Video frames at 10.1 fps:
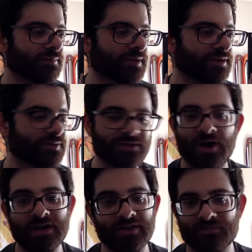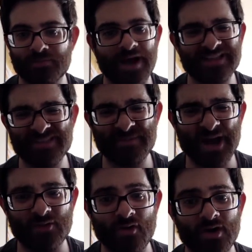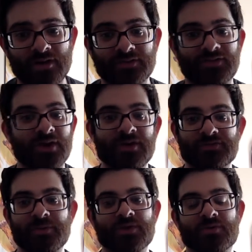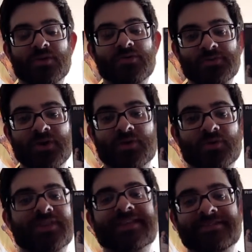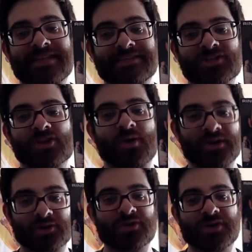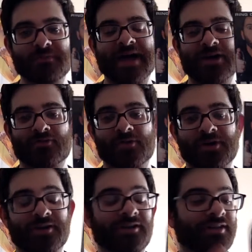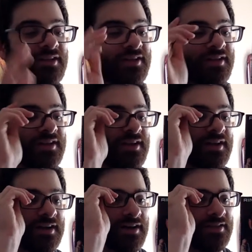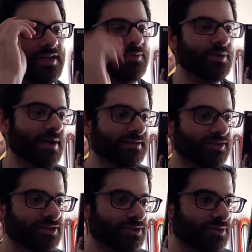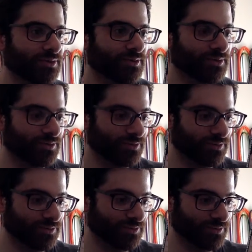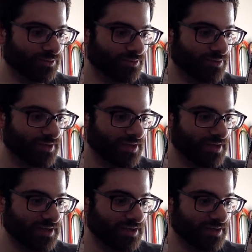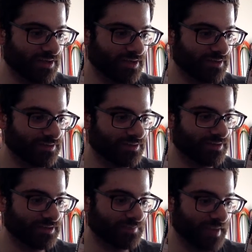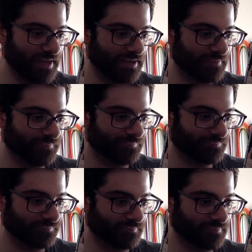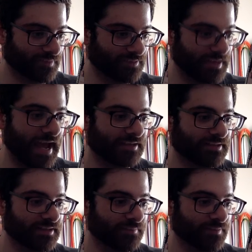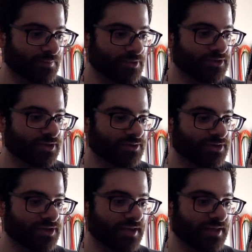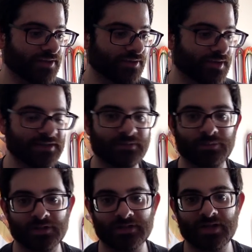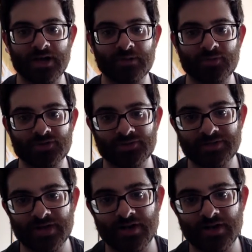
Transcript: But it was, you know, I love battle royals, so I was pretty cool. It was pretty cool that this show included a battle royal. And then we went to the 6-man tag team, the Briscoes and Jay Lethal against the Bullet Club, which was